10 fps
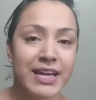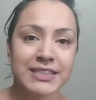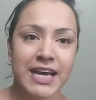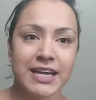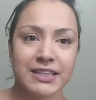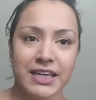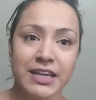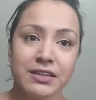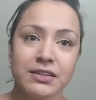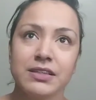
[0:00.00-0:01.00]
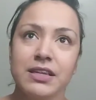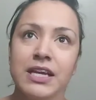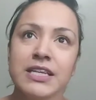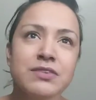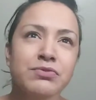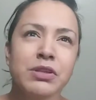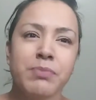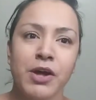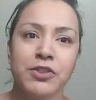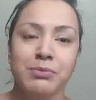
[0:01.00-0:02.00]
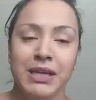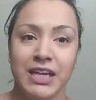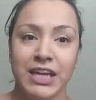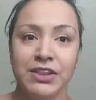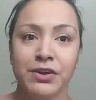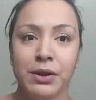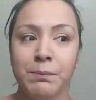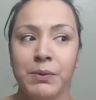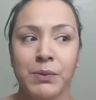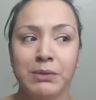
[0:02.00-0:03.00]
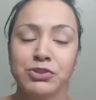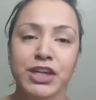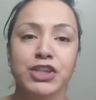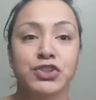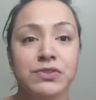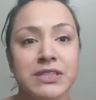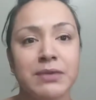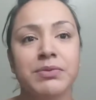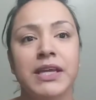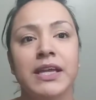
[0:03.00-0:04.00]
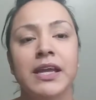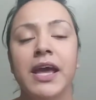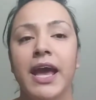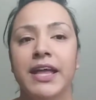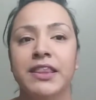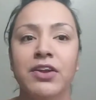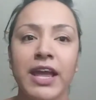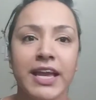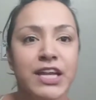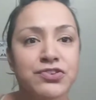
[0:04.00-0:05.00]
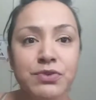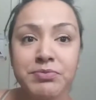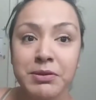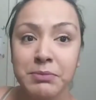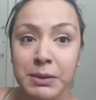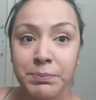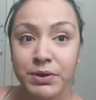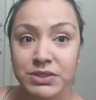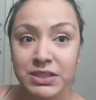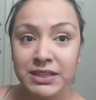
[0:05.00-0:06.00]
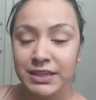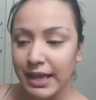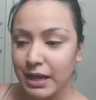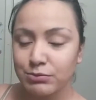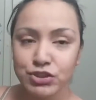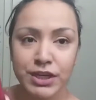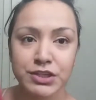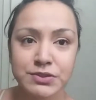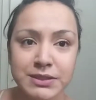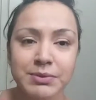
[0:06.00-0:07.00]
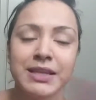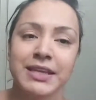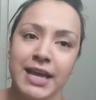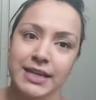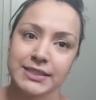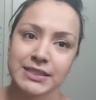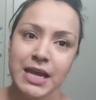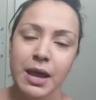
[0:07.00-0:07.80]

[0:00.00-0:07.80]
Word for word: Exactly. It it doesn't really bother me either. But when I'm trying to do something and they're like interrupting me personally, like I'm trying to do something, yes.